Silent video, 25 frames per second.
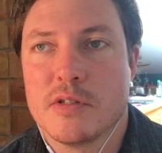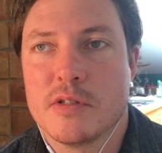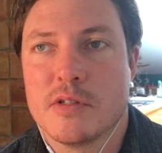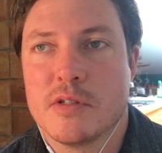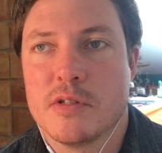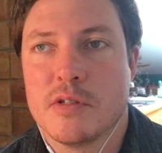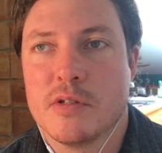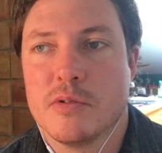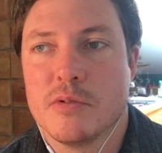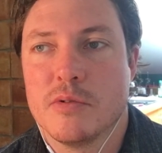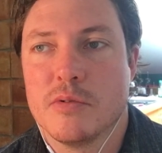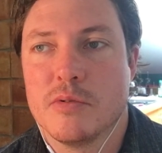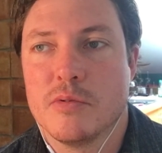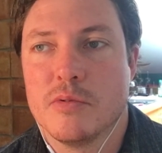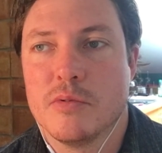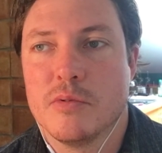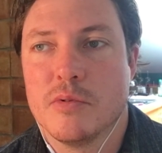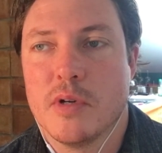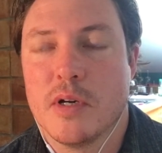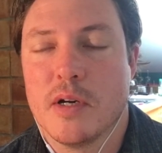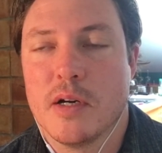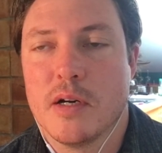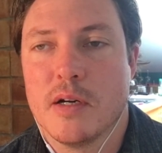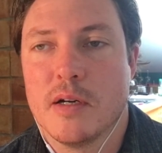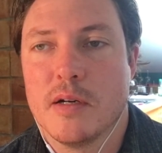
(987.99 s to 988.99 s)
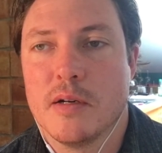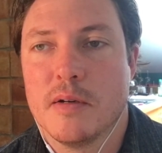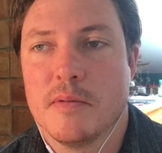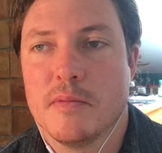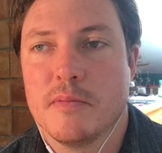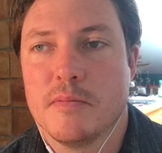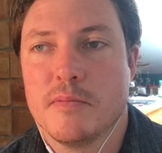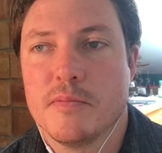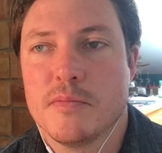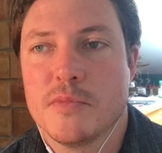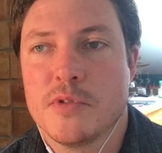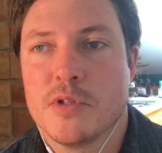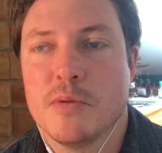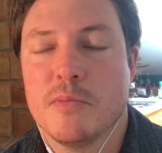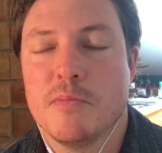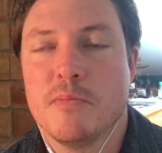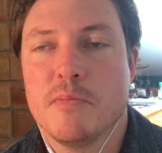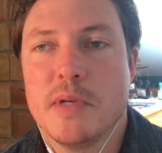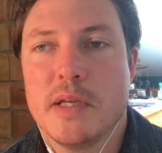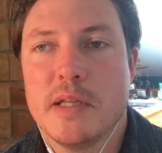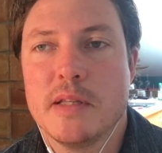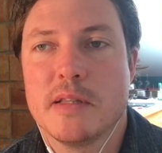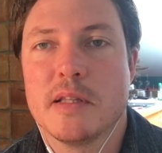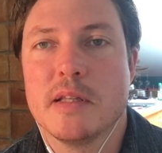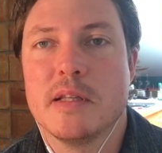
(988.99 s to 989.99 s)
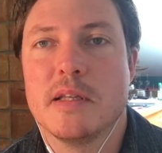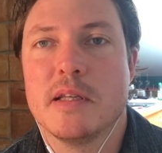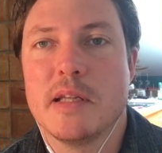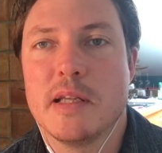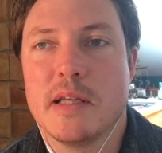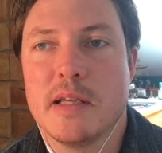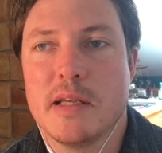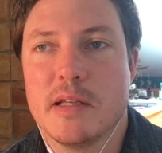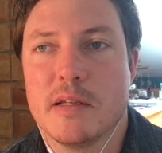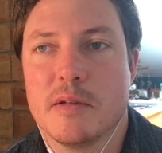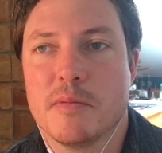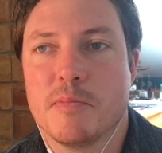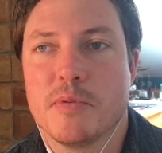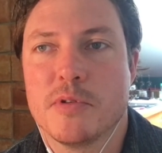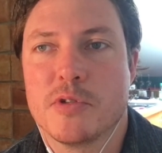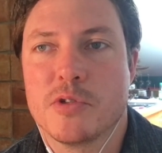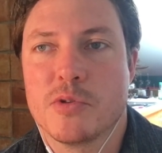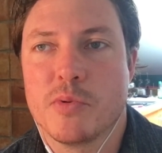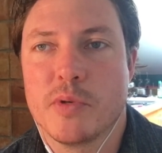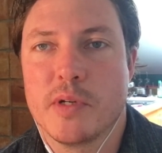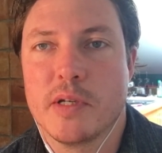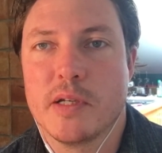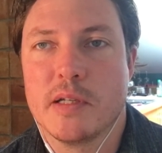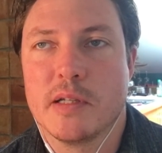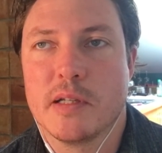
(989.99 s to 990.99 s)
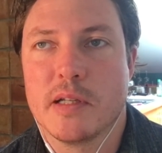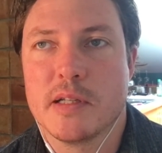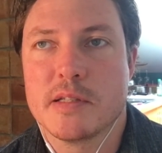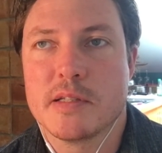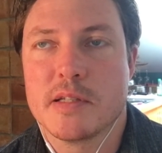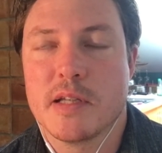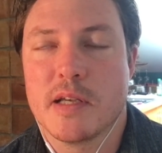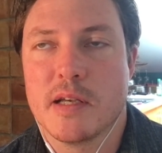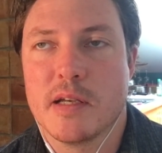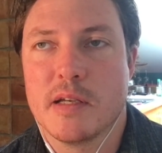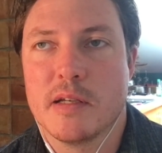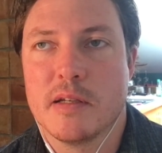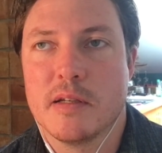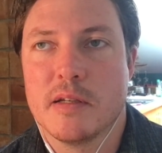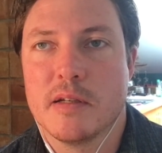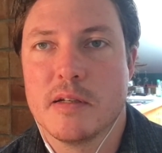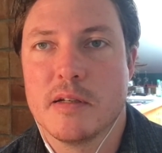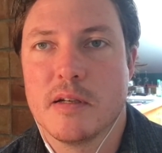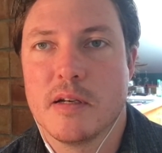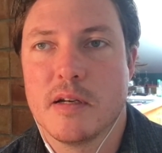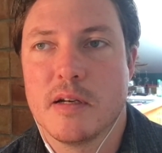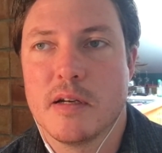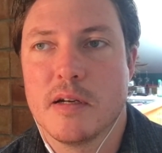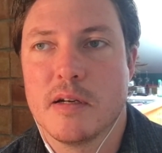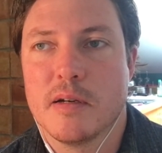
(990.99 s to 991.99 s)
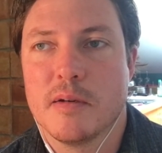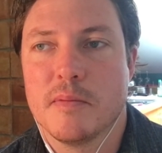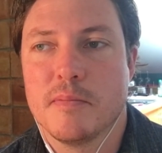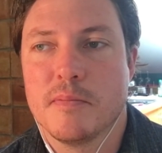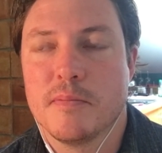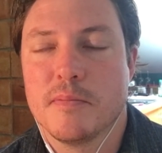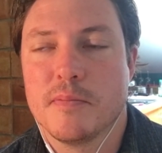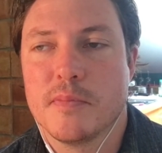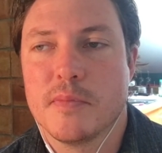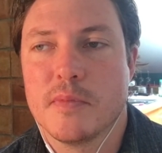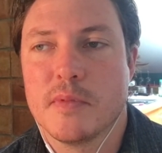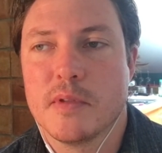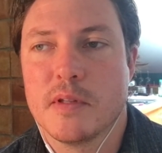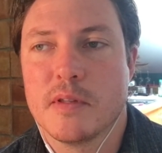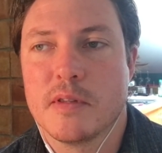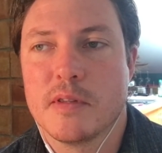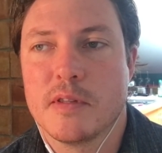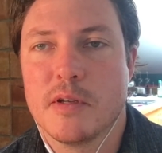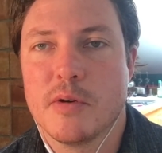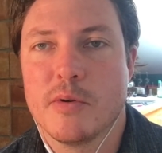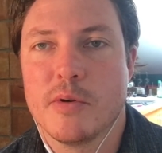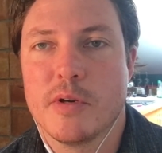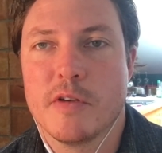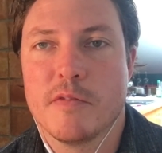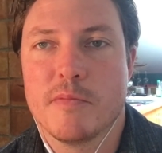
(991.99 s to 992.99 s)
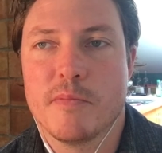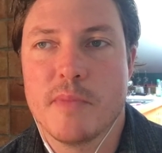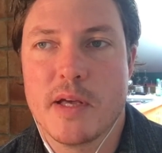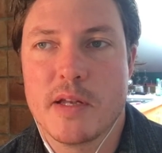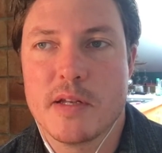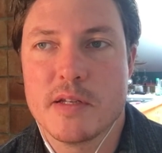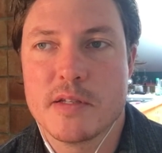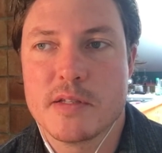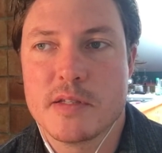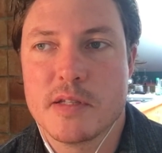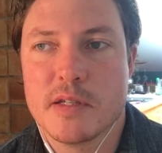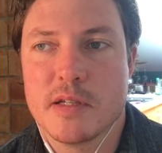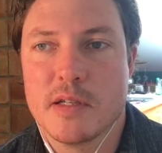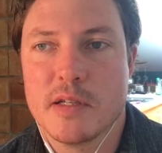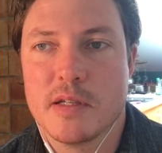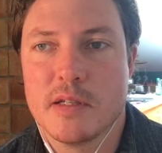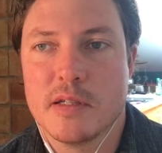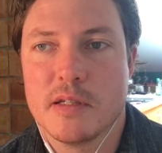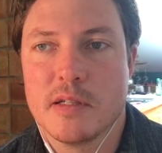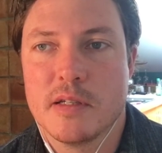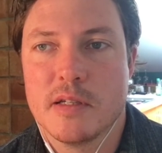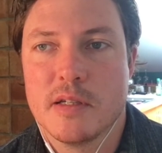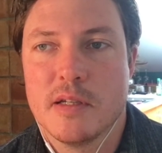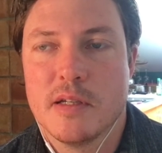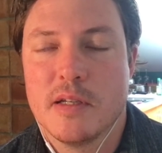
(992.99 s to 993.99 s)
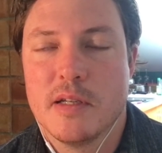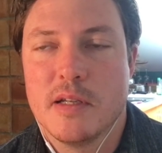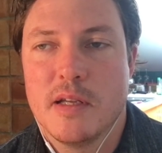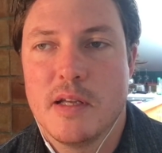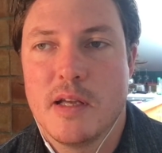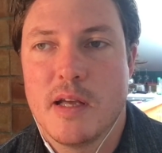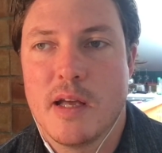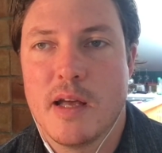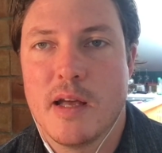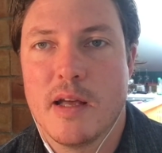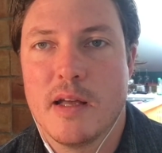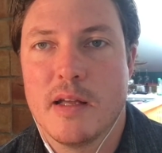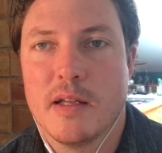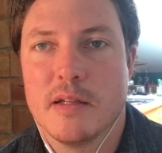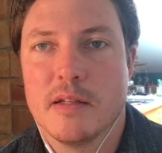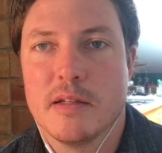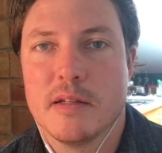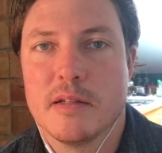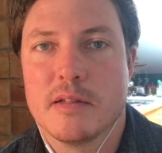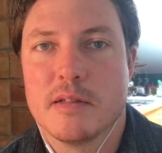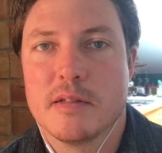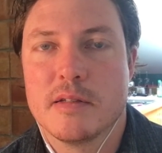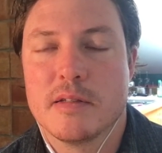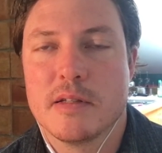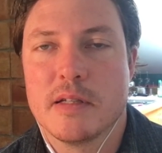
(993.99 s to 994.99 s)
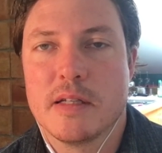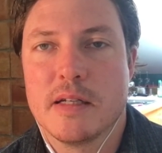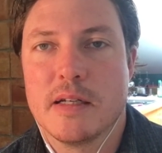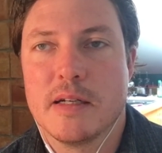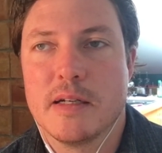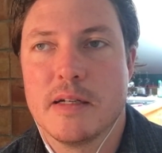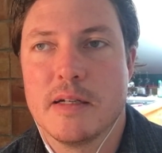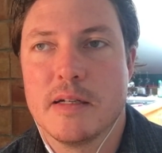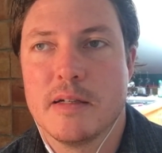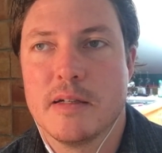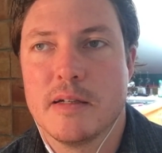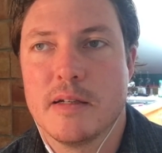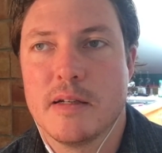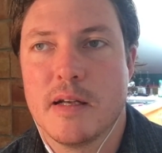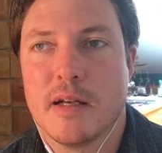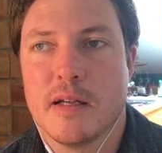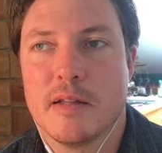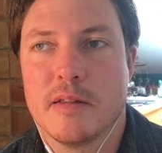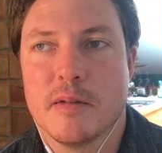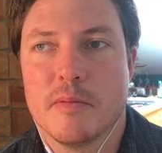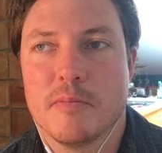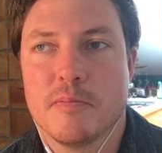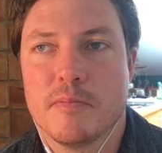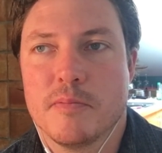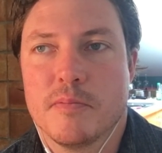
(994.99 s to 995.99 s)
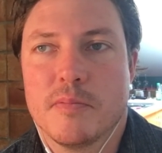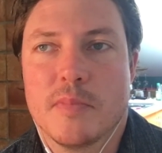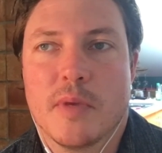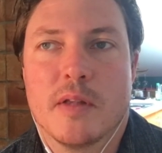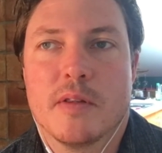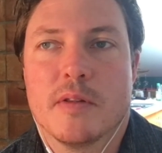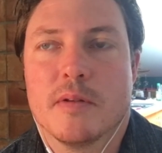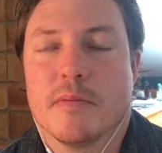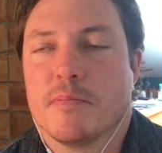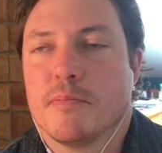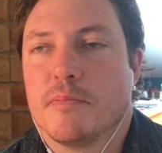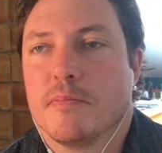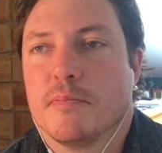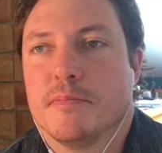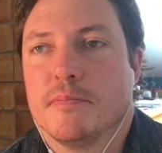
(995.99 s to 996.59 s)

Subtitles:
to meet the need between, let's say, the theory of medicine and the